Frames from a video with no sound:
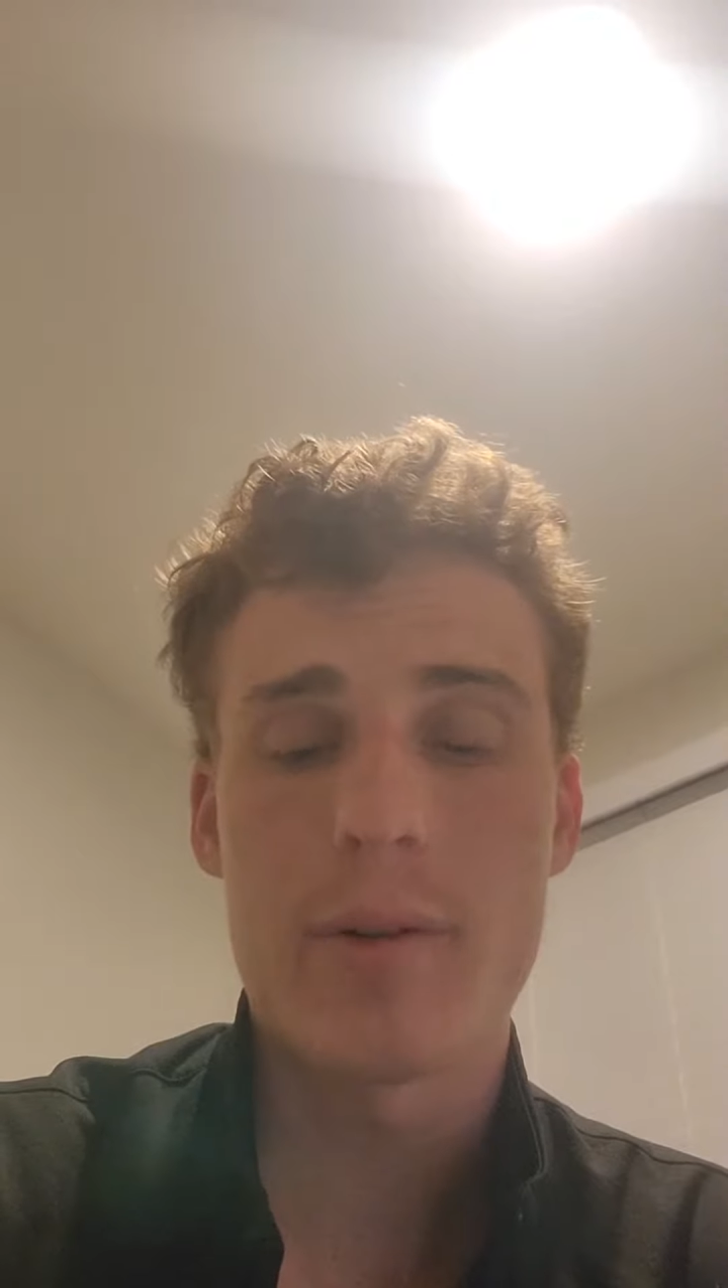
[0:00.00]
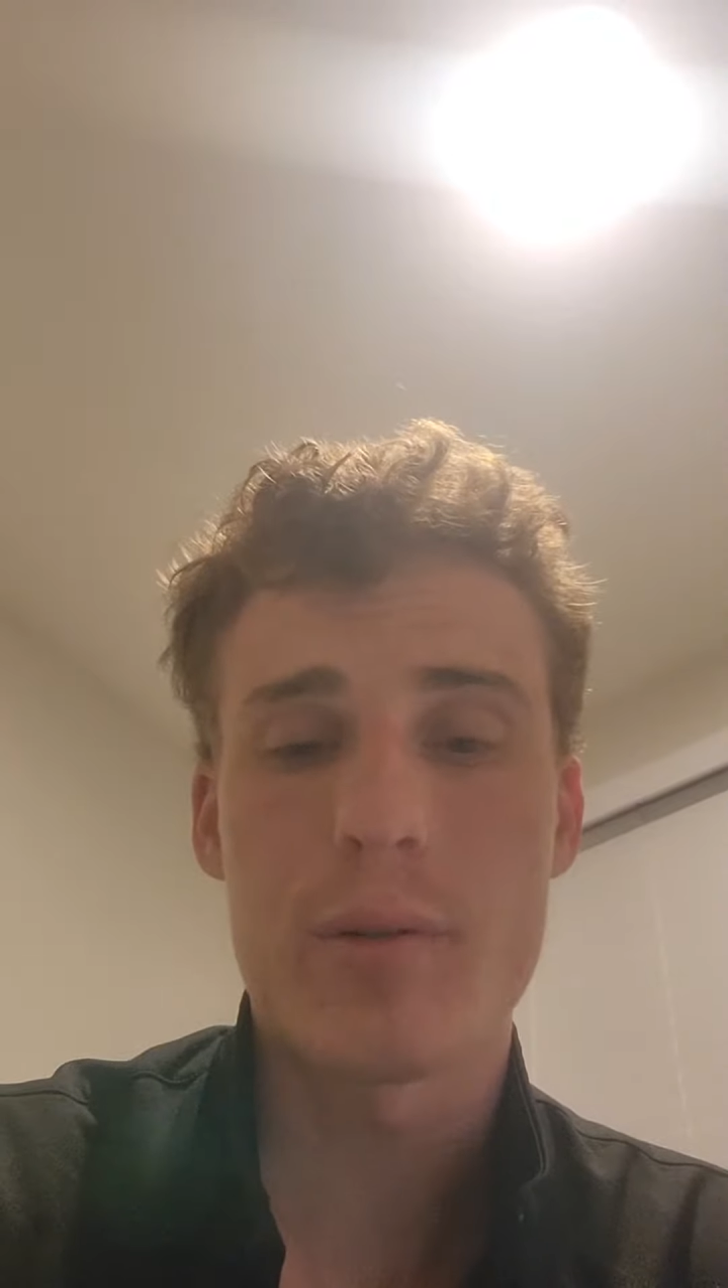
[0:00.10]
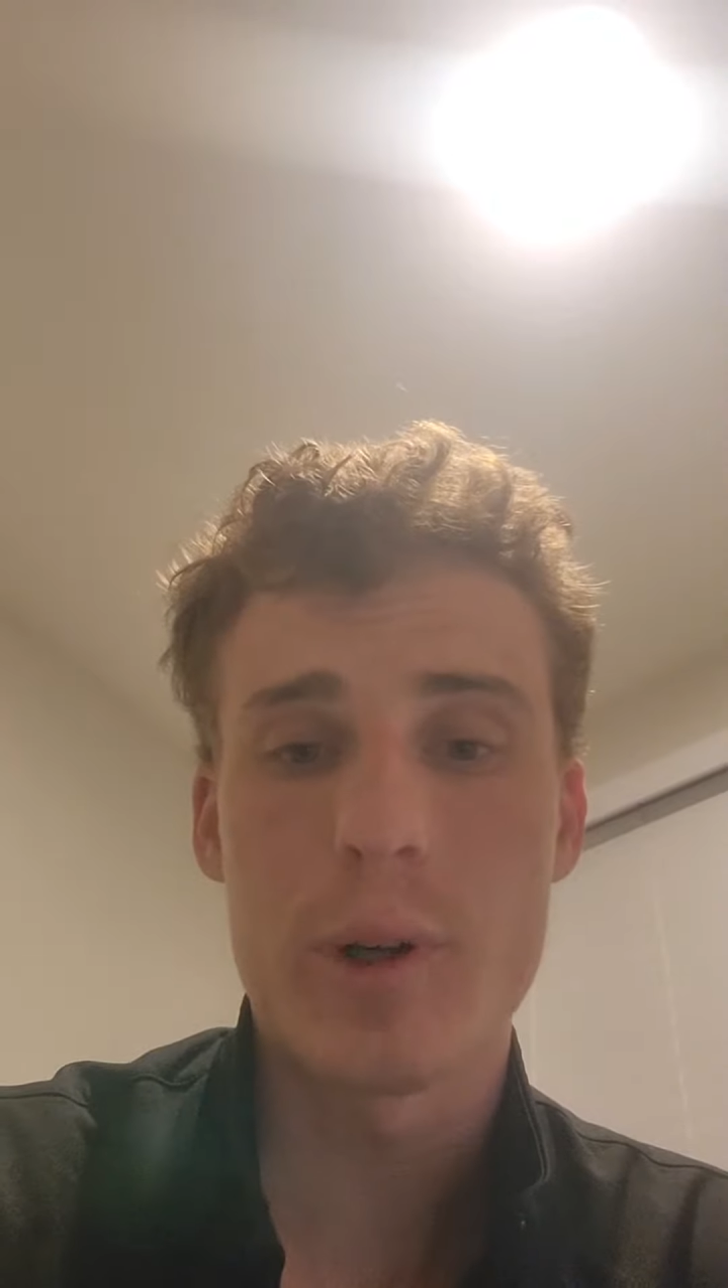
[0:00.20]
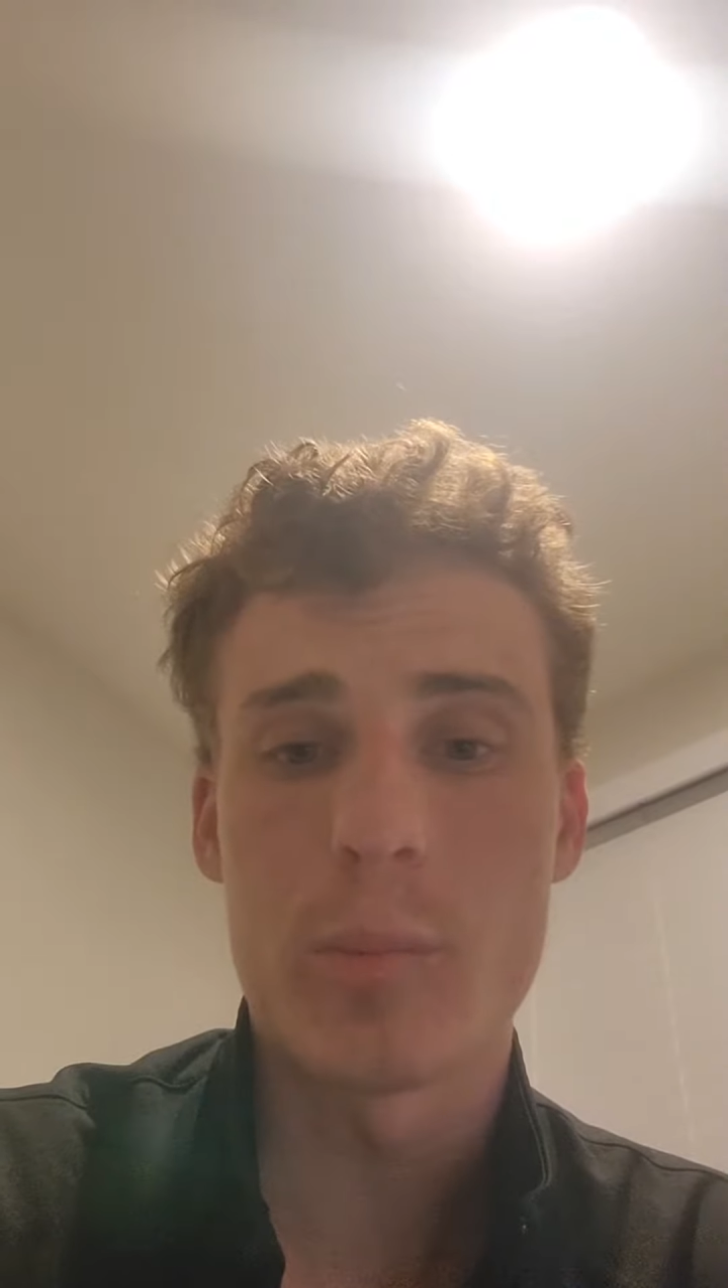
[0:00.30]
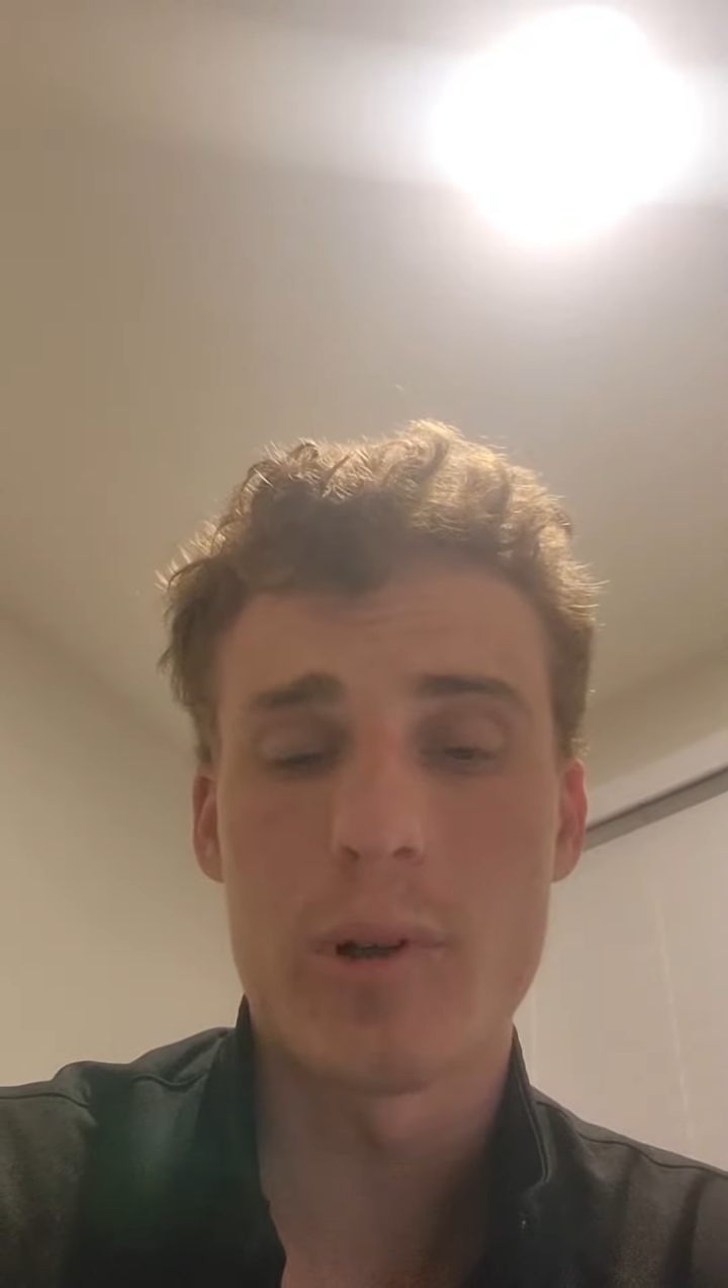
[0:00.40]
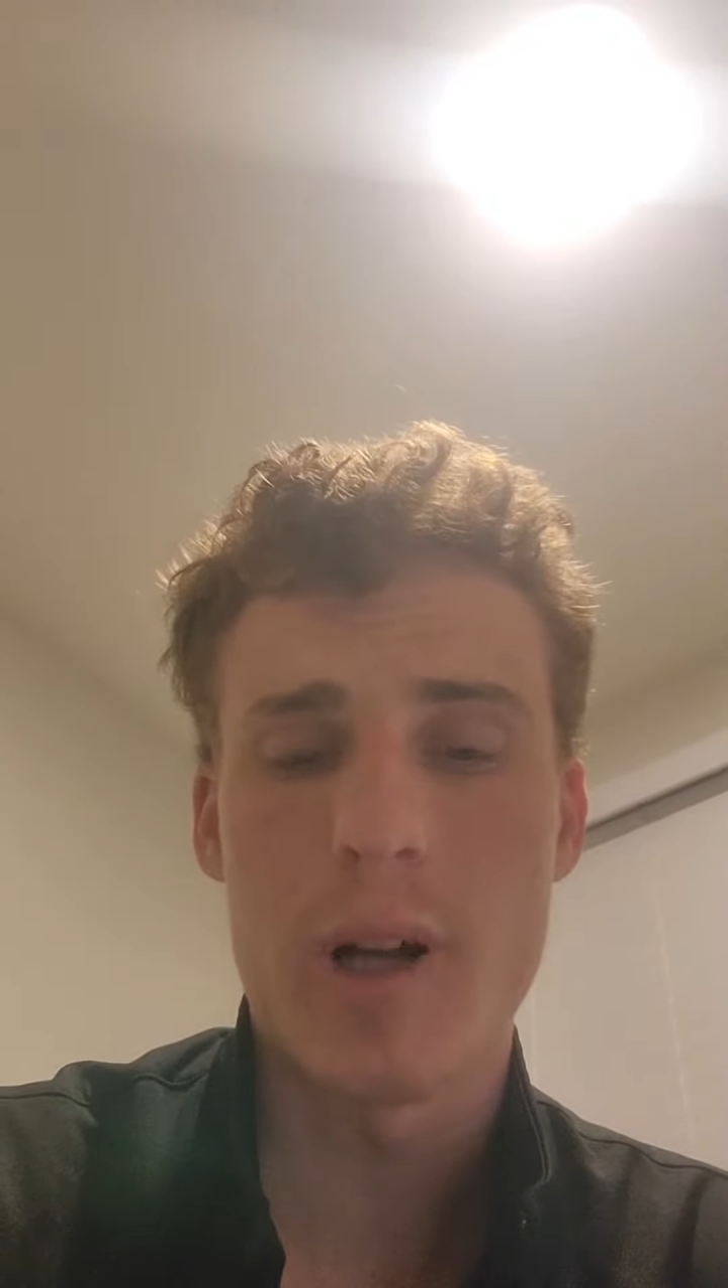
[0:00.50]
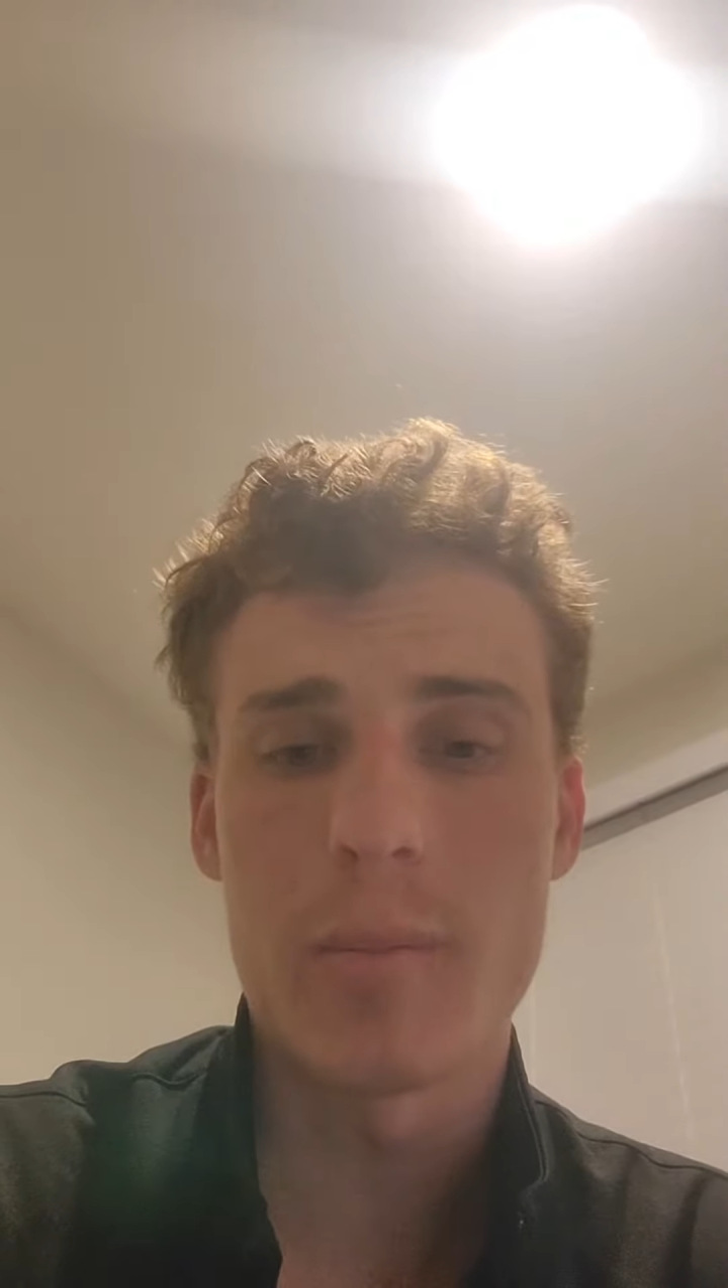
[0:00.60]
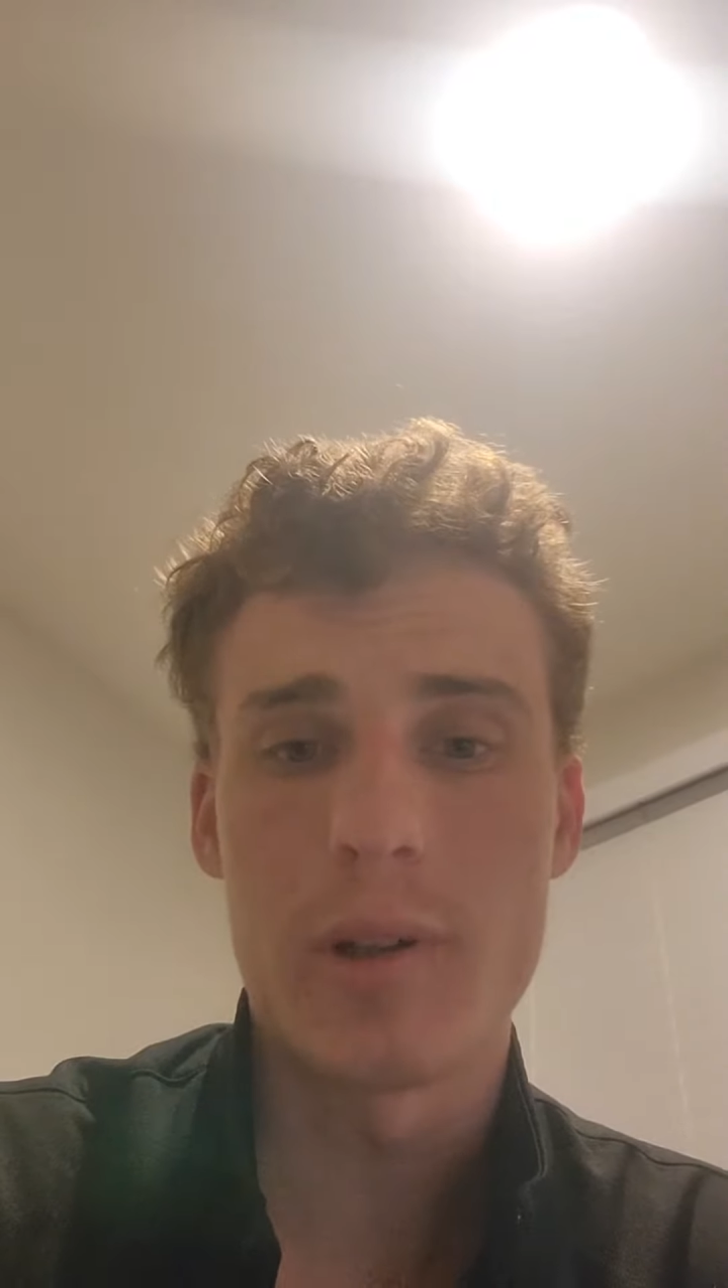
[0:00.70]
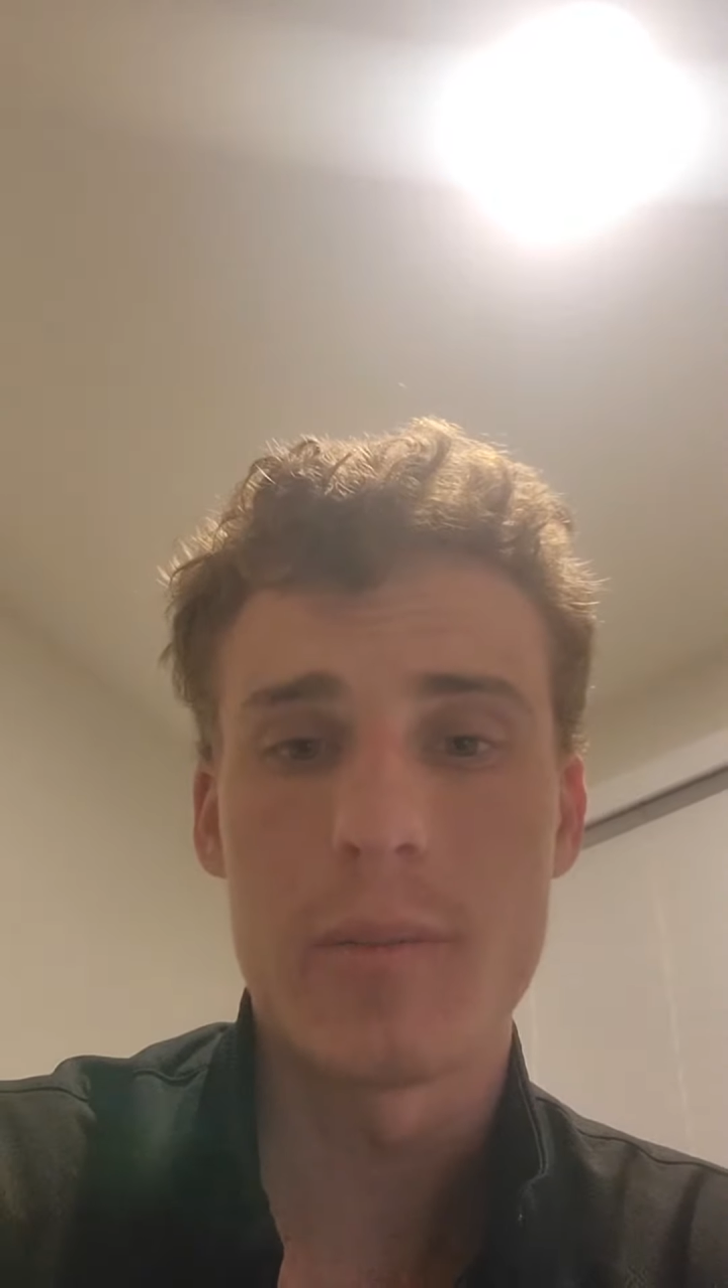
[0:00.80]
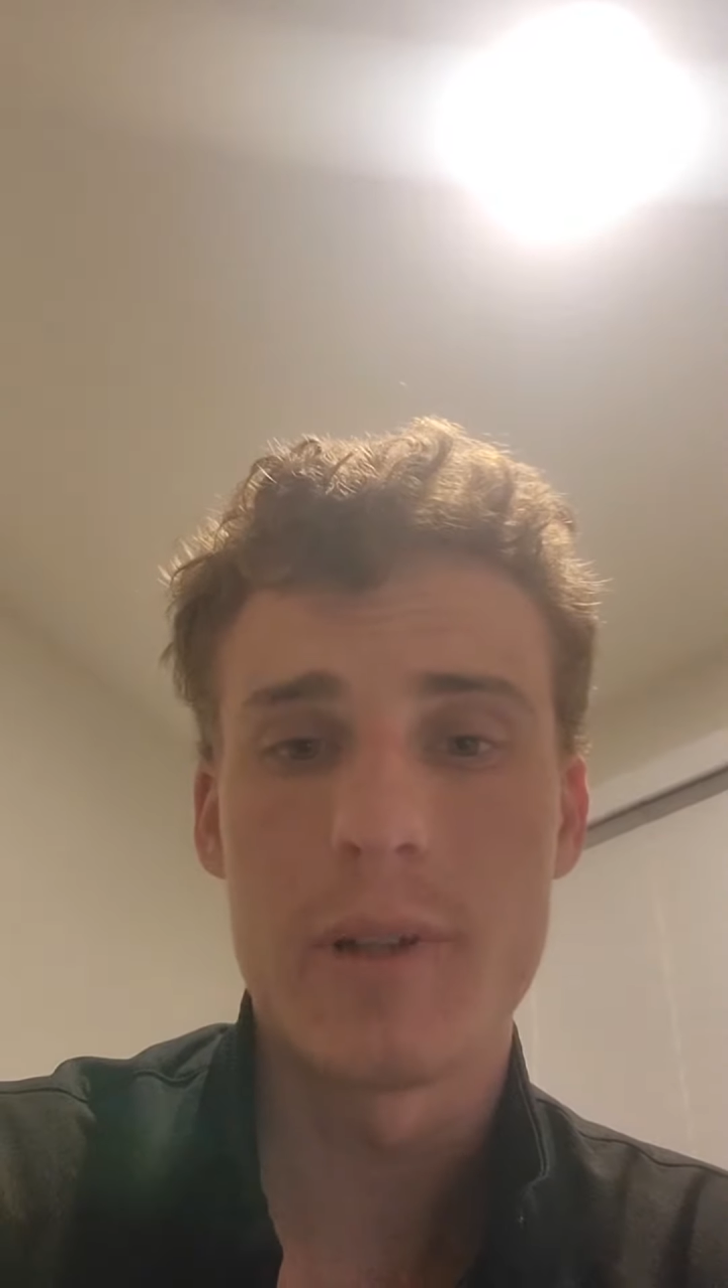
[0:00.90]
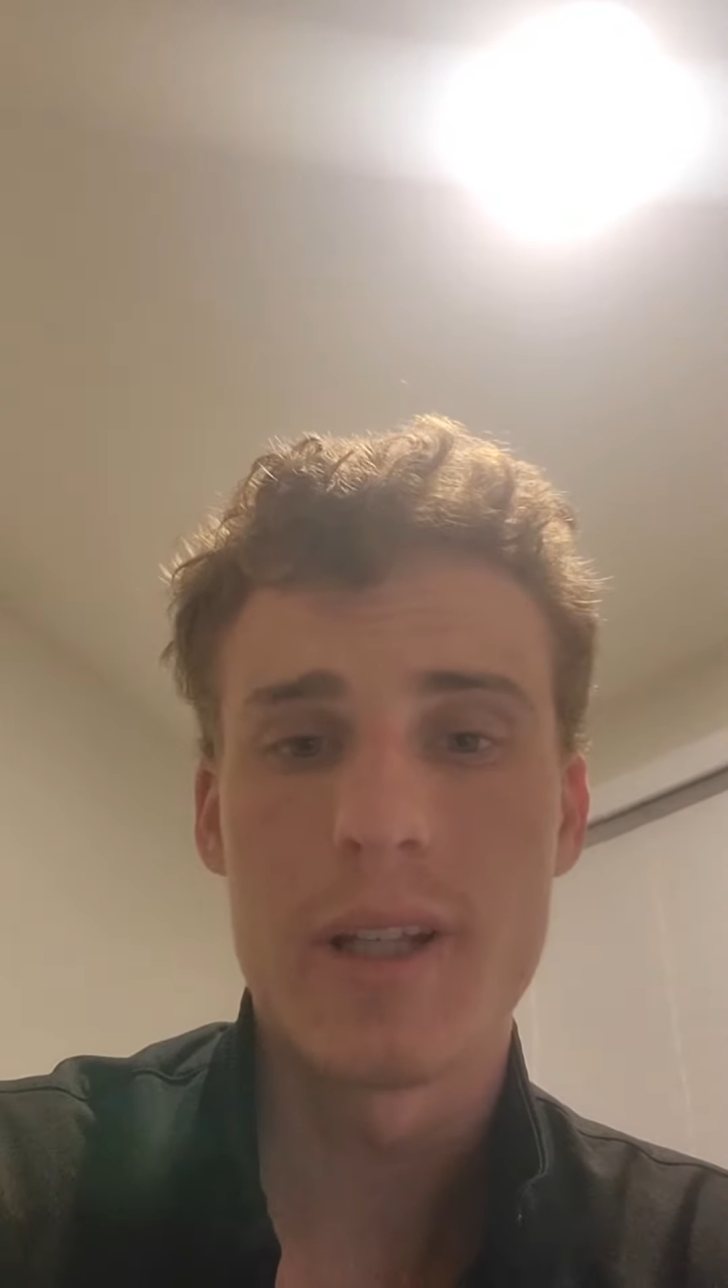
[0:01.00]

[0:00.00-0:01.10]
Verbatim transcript: a real problem.